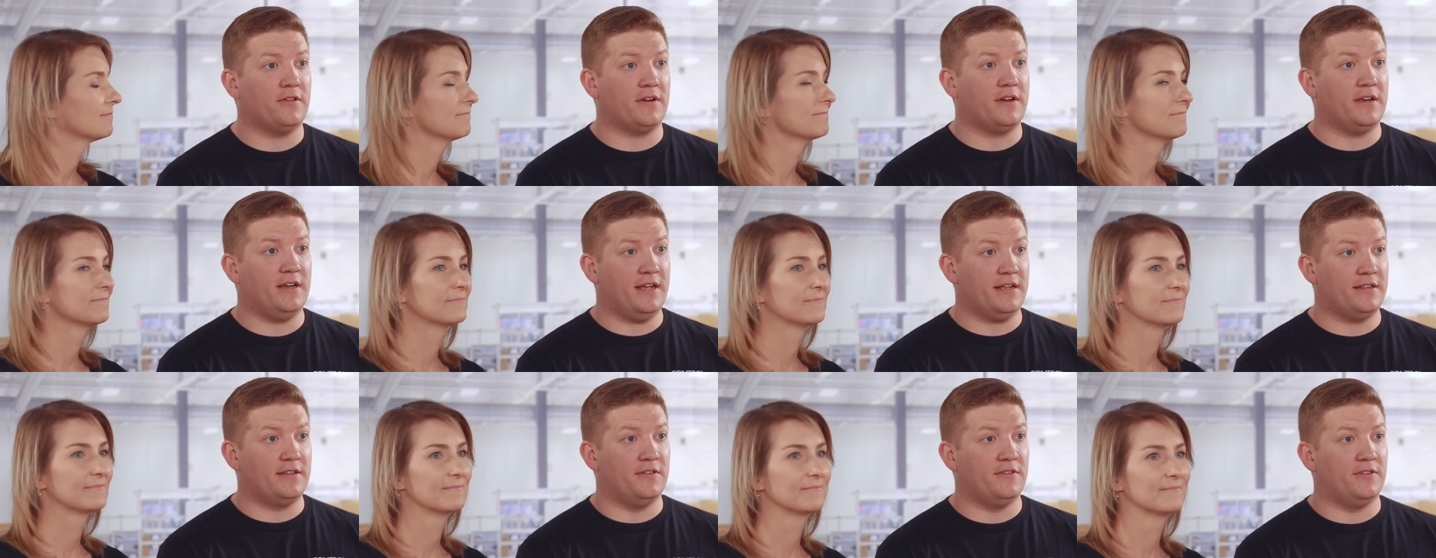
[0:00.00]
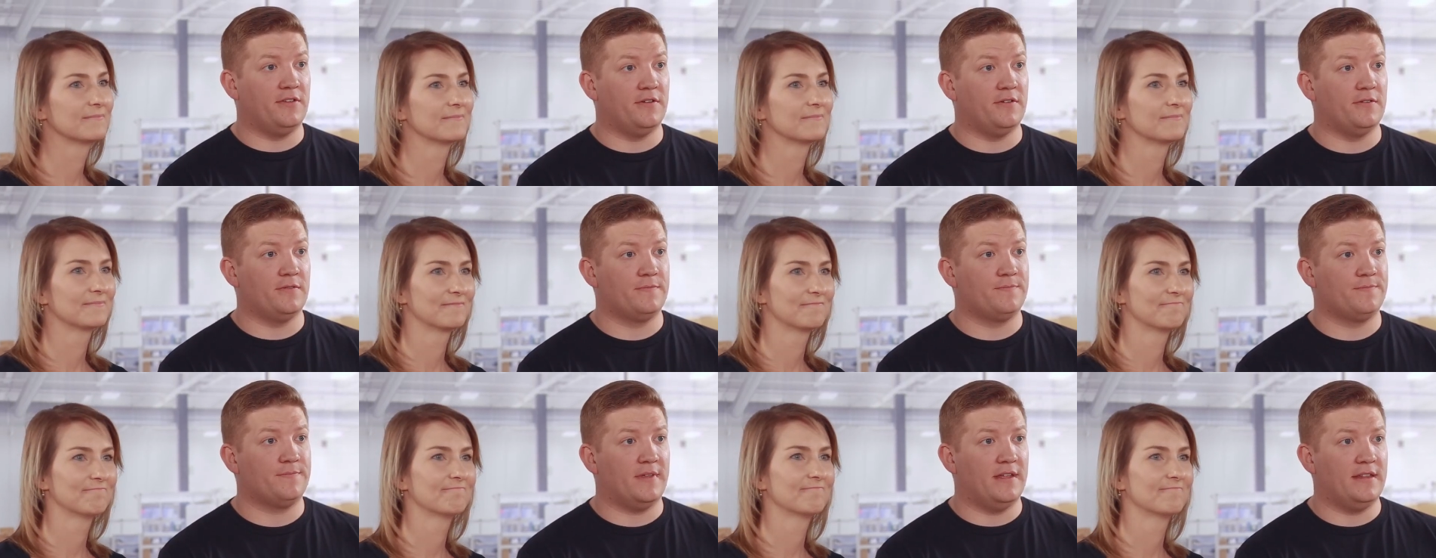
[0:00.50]
Speaker 1: they're connected to
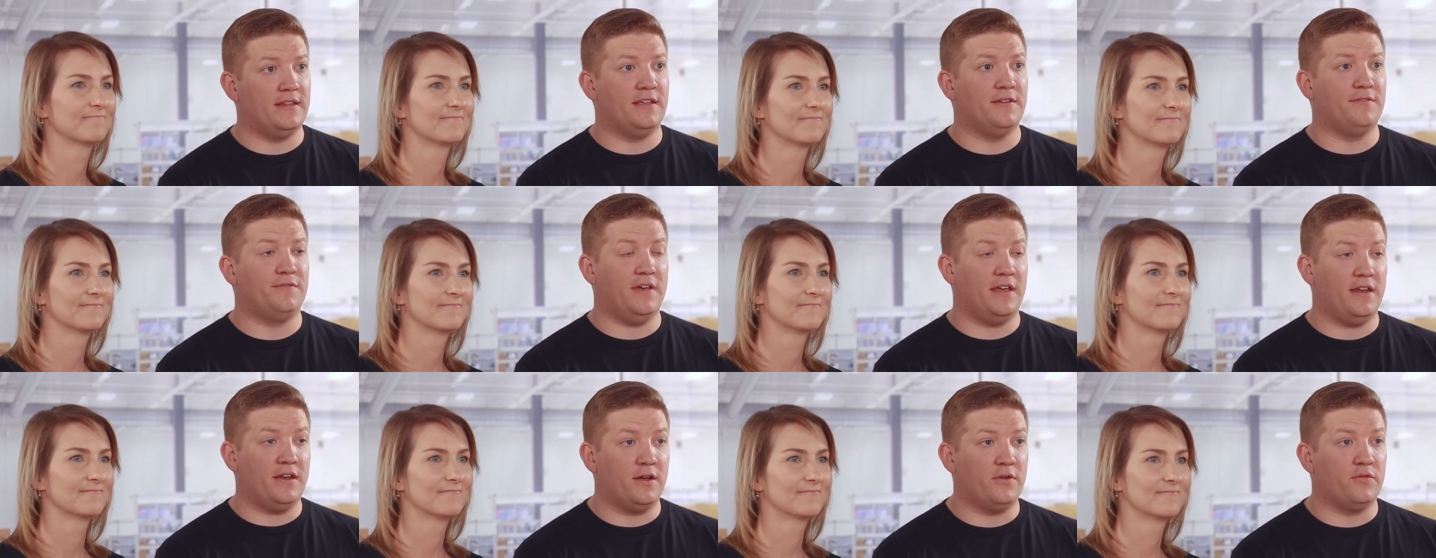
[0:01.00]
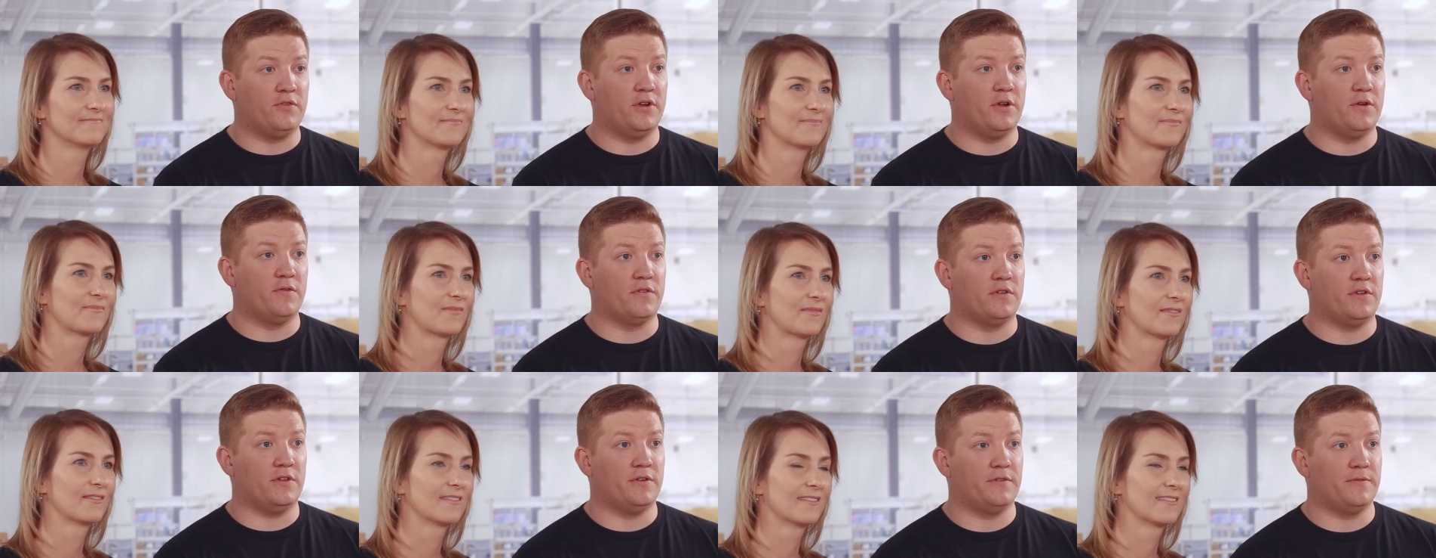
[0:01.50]
in the event of an
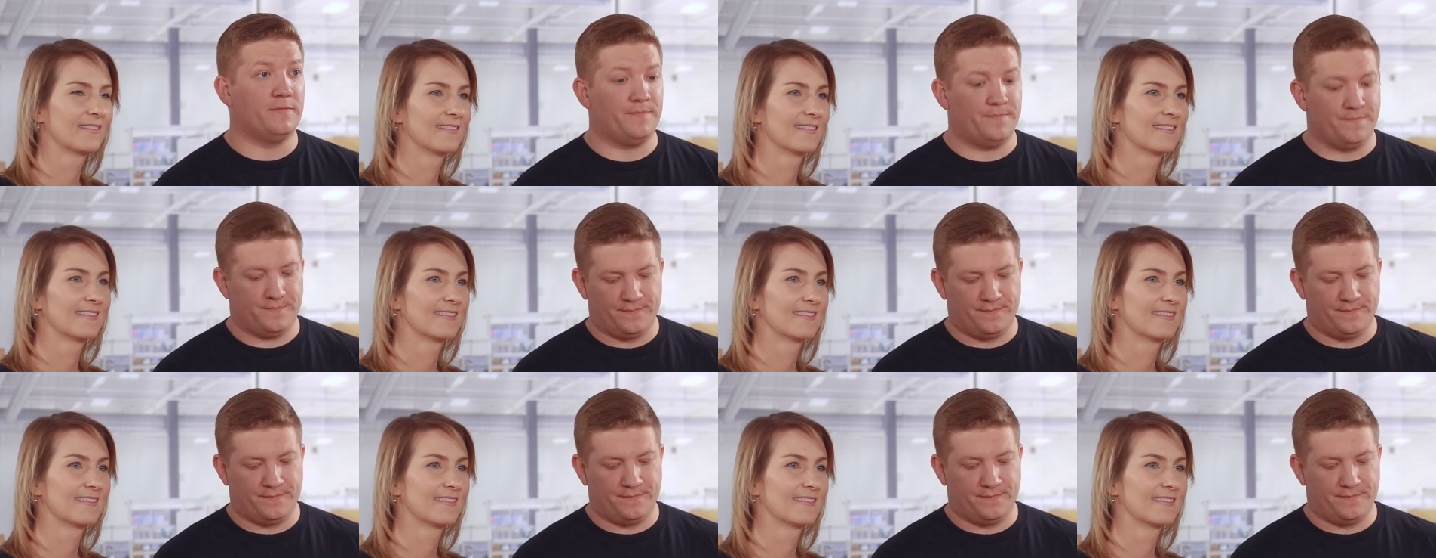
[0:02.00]
overload.